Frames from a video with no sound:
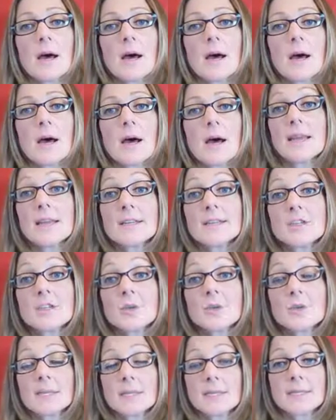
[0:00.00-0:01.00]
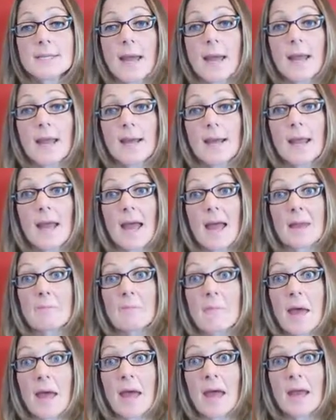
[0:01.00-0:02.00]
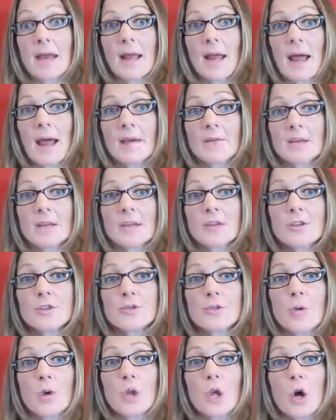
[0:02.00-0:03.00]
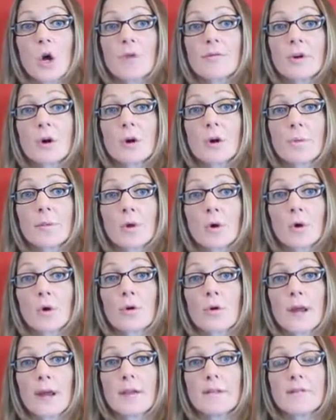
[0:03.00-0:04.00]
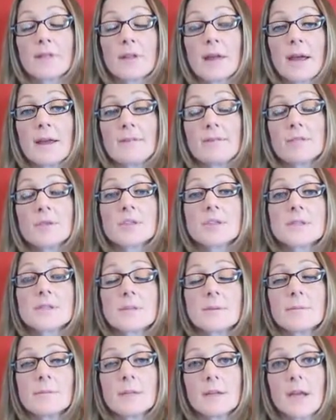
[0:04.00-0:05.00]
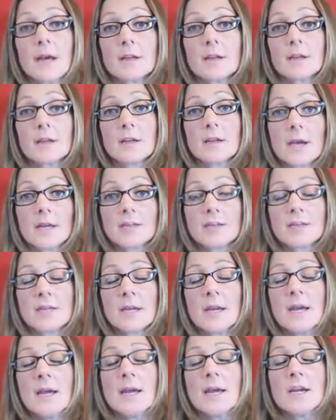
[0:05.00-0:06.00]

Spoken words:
is akin to society and men having control over her procreative life, which is simply unjust.